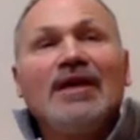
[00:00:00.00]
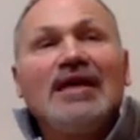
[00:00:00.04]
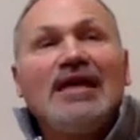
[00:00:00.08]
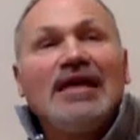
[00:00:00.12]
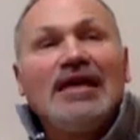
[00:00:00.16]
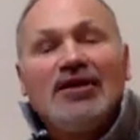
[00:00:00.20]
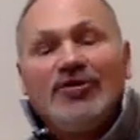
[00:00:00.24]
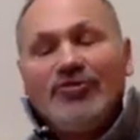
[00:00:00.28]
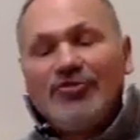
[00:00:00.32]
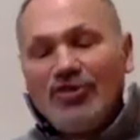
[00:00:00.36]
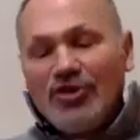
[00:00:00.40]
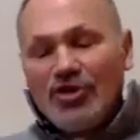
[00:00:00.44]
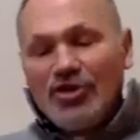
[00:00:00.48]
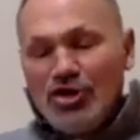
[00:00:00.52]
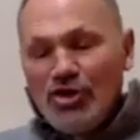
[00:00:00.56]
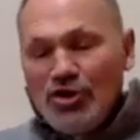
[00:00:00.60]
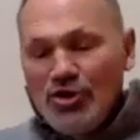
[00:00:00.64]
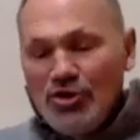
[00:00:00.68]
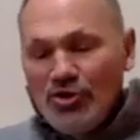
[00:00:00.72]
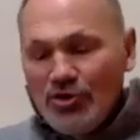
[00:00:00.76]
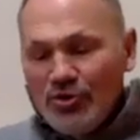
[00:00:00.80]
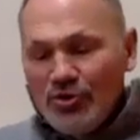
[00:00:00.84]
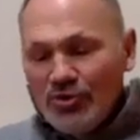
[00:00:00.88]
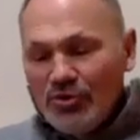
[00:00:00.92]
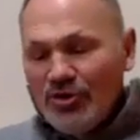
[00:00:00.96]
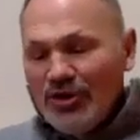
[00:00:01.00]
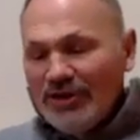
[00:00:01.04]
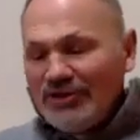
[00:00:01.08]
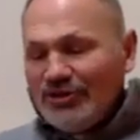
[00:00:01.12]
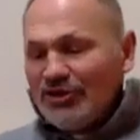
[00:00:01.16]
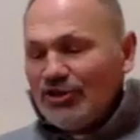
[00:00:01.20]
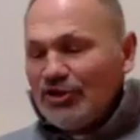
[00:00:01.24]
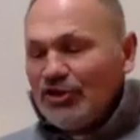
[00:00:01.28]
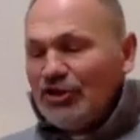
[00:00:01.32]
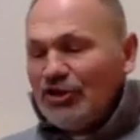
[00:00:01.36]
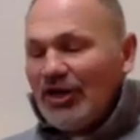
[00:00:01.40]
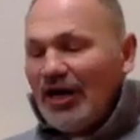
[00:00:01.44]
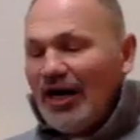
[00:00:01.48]
If you, as a
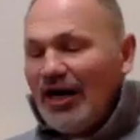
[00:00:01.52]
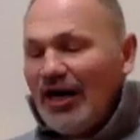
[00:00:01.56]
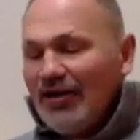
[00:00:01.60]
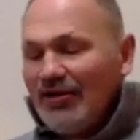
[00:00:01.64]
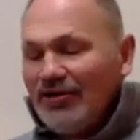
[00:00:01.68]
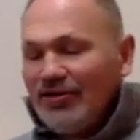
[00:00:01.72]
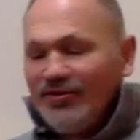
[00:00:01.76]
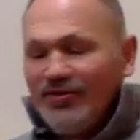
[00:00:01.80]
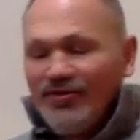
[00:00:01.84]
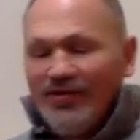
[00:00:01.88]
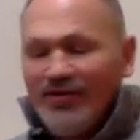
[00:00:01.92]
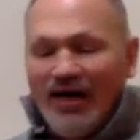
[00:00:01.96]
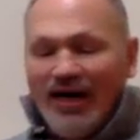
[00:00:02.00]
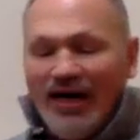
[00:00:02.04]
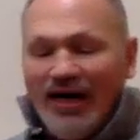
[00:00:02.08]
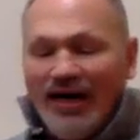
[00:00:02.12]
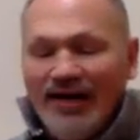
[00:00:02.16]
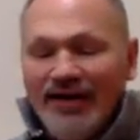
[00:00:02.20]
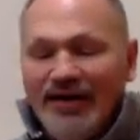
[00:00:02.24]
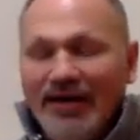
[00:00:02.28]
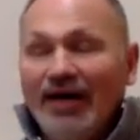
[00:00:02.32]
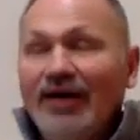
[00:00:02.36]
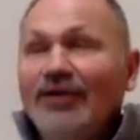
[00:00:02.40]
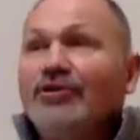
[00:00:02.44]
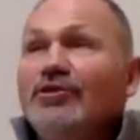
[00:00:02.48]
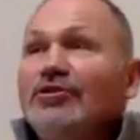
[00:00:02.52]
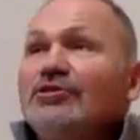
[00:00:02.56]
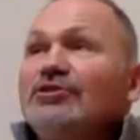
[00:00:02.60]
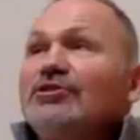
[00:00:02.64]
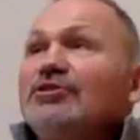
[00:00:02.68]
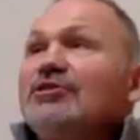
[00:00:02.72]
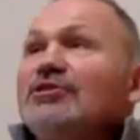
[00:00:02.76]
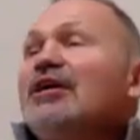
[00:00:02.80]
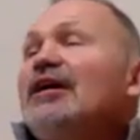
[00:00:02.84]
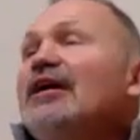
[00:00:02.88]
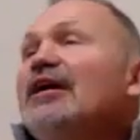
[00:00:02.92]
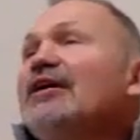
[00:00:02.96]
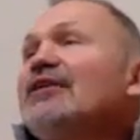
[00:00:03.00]
child of God,
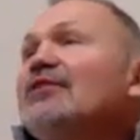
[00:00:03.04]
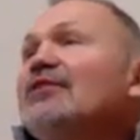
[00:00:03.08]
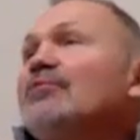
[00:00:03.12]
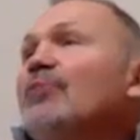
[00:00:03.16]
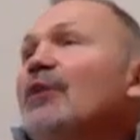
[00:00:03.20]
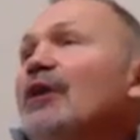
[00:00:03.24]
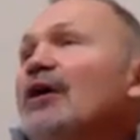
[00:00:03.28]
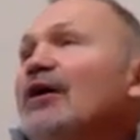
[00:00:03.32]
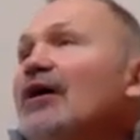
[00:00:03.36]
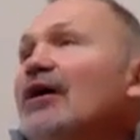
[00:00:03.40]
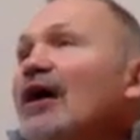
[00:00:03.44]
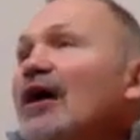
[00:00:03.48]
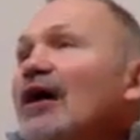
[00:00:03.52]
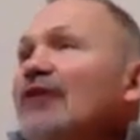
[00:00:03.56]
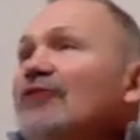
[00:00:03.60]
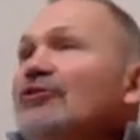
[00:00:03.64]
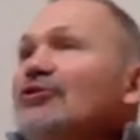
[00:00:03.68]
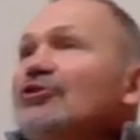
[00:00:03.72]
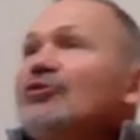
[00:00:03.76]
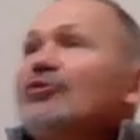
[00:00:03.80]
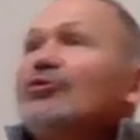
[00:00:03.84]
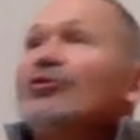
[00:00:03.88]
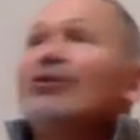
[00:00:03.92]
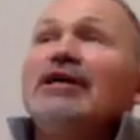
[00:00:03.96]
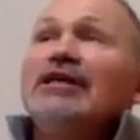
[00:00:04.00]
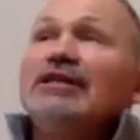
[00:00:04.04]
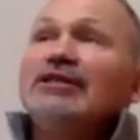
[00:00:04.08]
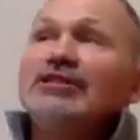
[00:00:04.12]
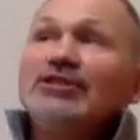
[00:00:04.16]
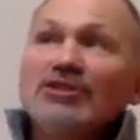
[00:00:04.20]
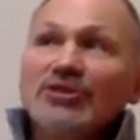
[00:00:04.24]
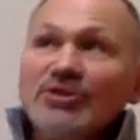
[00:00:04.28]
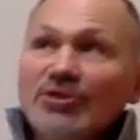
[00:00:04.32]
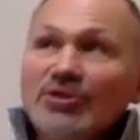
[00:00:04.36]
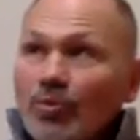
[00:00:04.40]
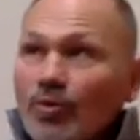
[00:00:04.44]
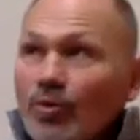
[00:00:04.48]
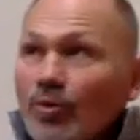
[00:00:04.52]
understand by God's grace
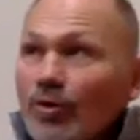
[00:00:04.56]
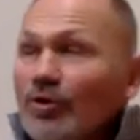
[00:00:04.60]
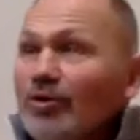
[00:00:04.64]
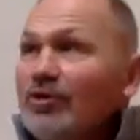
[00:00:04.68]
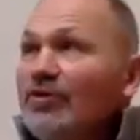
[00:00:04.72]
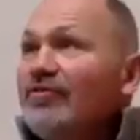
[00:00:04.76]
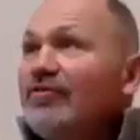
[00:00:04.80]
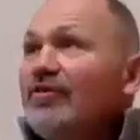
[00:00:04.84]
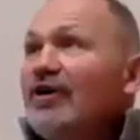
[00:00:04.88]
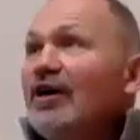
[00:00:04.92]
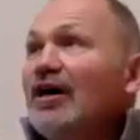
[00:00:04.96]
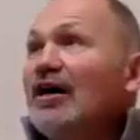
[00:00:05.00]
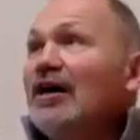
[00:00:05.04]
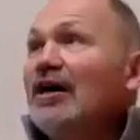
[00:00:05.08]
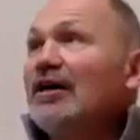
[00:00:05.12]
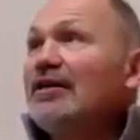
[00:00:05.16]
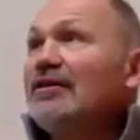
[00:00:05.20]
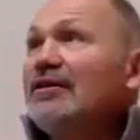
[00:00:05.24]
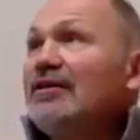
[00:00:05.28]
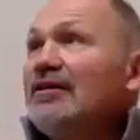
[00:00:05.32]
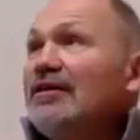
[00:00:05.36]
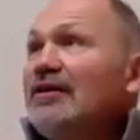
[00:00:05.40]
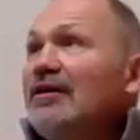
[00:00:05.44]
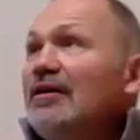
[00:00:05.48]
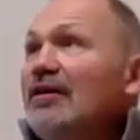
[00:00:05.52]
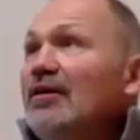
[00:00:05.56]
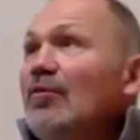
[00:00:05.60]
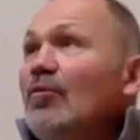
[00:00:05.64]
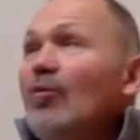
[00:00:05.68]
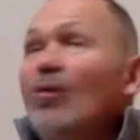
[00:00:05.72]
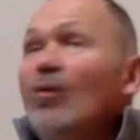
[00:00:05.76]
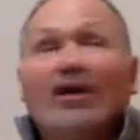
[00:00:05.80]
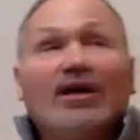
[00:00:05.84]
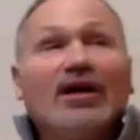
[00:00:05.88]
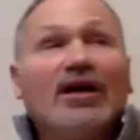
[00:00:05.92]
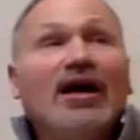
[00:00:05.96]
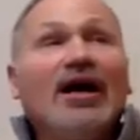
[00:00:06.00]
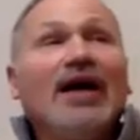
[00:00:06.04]
and the Word of God,
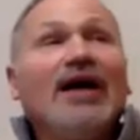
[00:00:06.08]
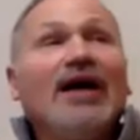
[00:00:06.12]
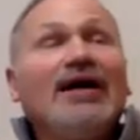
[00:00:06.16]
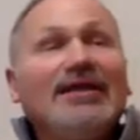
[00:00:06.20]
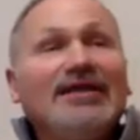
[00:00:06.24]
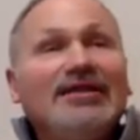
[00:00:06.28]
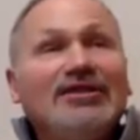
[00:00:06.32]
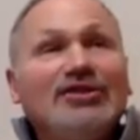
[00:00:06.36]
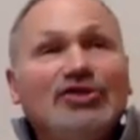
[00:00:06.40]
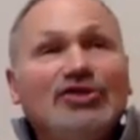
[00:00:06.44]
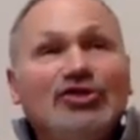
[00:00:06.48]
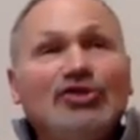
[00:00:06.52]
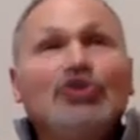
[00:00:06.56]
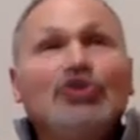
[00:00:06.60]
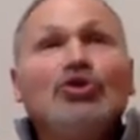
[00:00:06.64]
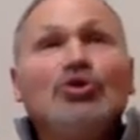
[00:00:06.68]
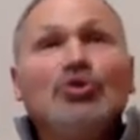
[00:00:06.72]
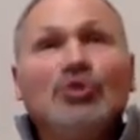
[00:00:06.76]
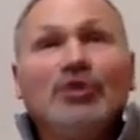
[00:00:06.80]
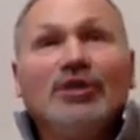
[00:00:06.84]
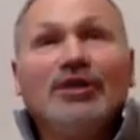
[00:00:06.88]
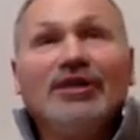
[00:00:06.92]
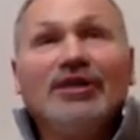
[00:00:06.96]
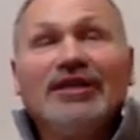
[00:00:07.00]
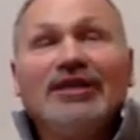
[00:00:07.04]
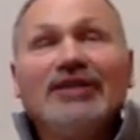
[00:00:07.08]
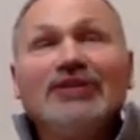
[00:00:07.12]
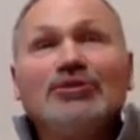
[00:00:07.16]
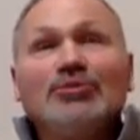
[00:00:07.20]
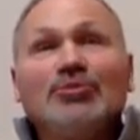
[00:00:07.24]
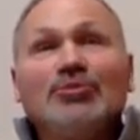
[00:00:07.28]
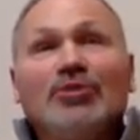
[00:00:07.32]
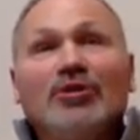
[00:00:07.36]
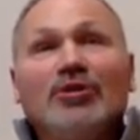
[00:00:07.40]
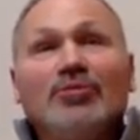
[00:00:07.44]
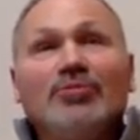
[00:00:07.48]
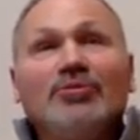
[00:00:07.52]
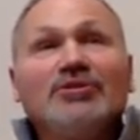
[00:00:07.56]
what God is doing, his
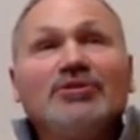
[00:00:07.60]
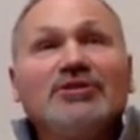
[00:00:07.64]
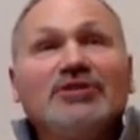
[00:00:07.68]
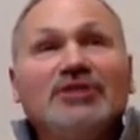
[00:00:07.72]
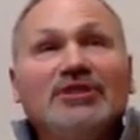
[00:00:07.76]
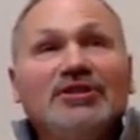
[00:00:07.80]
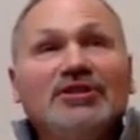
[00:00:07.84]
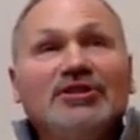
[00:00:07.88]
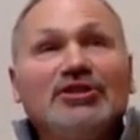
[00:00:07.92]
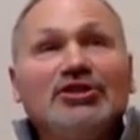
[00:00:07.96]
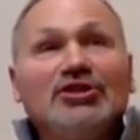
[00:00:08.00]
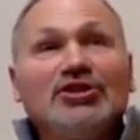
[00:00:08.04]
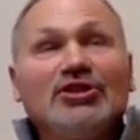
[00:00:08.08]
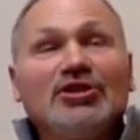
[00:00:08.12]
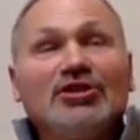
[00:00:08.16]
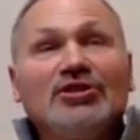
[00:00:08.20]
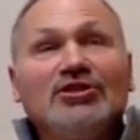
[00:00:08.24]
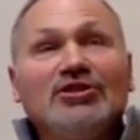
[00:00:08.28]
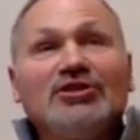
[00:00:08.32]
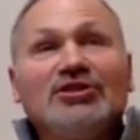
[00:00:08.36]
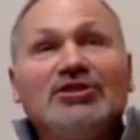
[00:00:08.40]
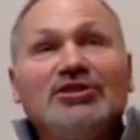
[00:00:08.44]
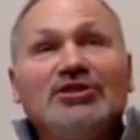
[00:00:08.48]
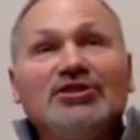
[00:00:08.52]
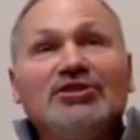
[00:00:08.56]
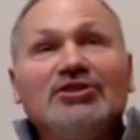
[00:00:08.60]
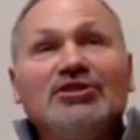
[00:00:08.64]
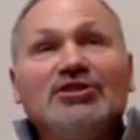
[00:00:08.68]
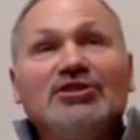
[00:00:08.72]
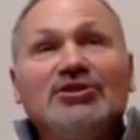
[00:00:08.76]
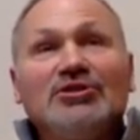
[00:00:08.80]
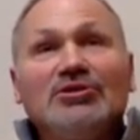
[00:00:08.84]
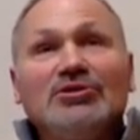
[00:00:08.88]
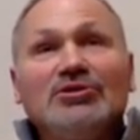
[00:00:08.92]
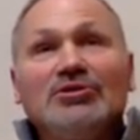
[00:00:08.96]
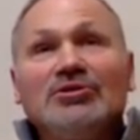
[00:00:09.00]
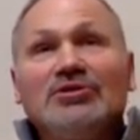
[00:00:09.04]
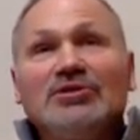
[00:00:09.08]
purpose in the church is
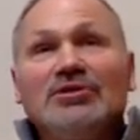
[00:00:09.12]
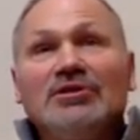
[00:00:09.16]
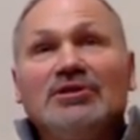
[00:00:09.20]
to,